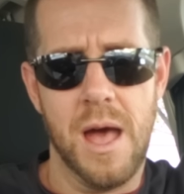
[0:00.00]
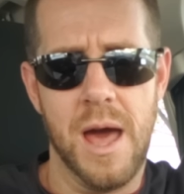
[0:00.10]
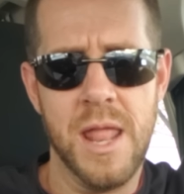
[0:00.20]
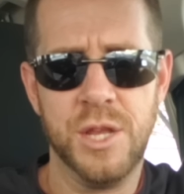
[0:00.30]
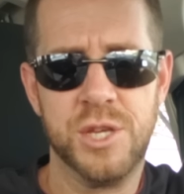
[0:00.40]

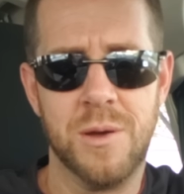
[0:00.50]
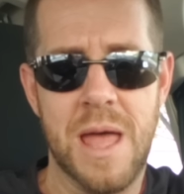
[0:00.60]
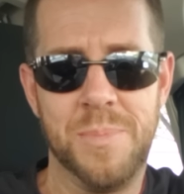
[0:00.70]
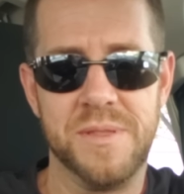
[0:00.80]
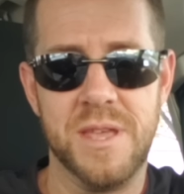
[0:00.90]
I didn't show
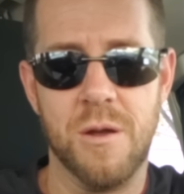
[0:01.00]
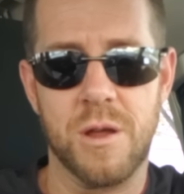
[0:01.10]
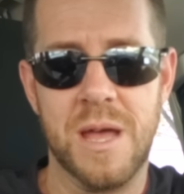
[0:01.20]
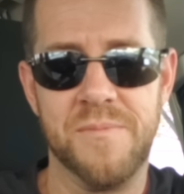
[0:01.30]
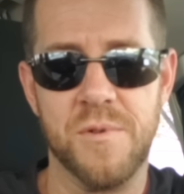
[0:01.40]
empathy
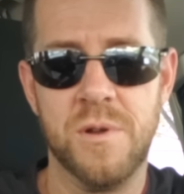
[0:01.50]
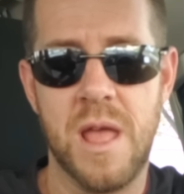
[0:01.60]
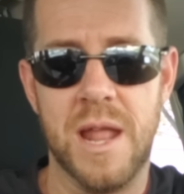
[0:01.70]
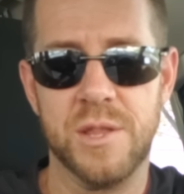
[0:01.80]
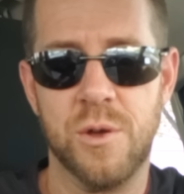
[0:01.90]
or comfort,
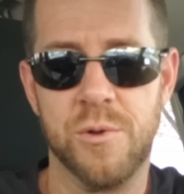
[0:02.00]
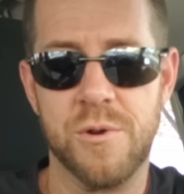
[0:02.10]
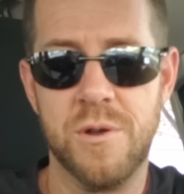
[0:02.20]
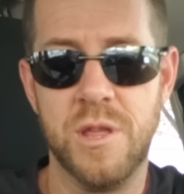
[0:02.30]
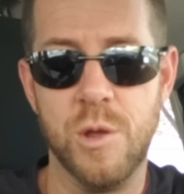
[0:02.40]
and I told
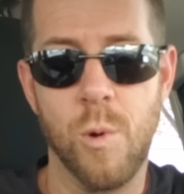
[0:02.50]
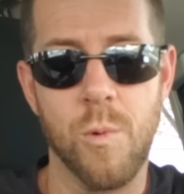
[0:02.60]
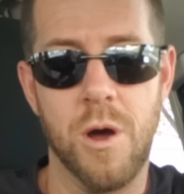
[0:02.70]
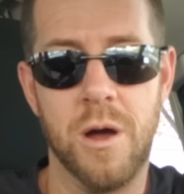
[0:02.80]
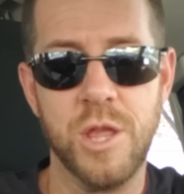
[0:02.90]
her, you were
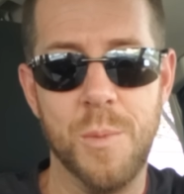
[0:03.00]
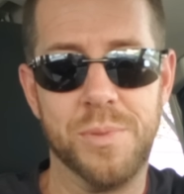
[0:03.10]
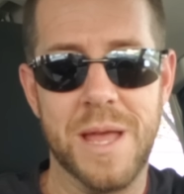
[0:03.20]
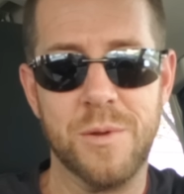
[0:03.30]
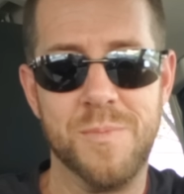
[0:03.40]
wrong, you
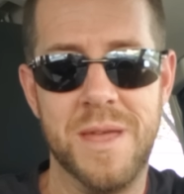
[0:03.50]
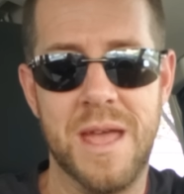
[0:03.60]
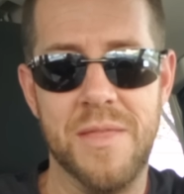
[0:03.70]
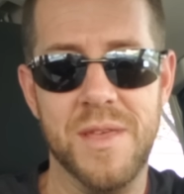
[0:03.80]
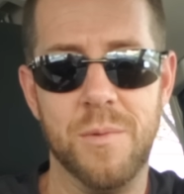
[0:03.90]
play with
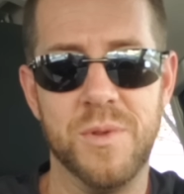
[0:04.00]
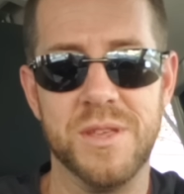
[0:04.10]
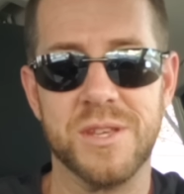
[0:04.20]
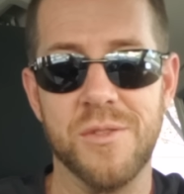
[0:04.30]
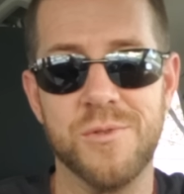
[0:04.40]
me and with
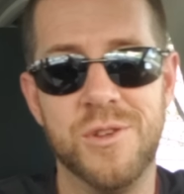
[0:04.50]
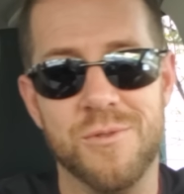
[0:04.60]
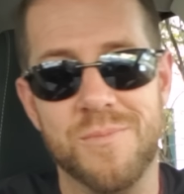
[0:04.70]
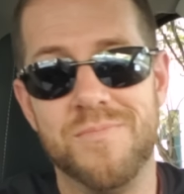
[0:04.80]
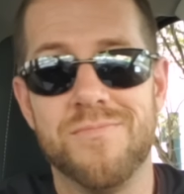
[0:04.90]
this other
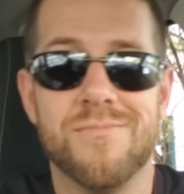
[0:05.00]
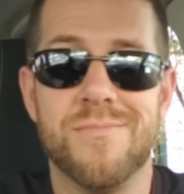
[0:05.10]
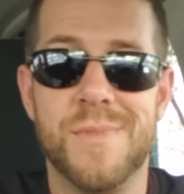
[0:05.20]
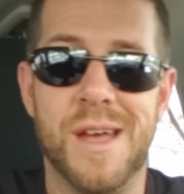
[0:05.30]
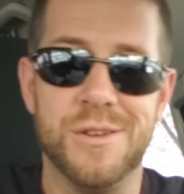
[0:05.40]
dude.
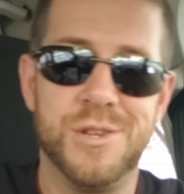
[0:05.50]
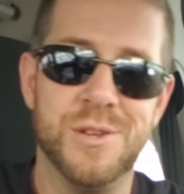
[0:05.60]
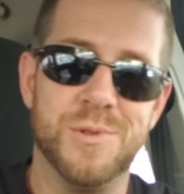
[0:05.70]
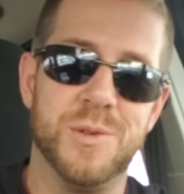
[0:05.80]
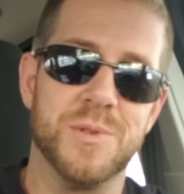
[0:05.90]
Yeah, she
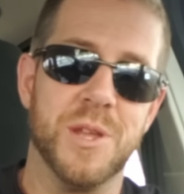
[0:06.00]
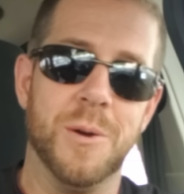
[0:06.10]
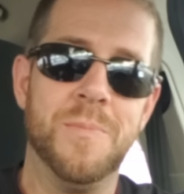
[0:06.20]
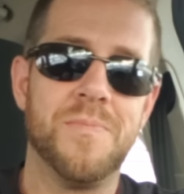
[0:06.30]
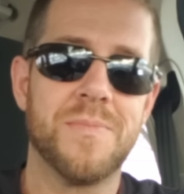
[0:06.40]
knew what she was doing.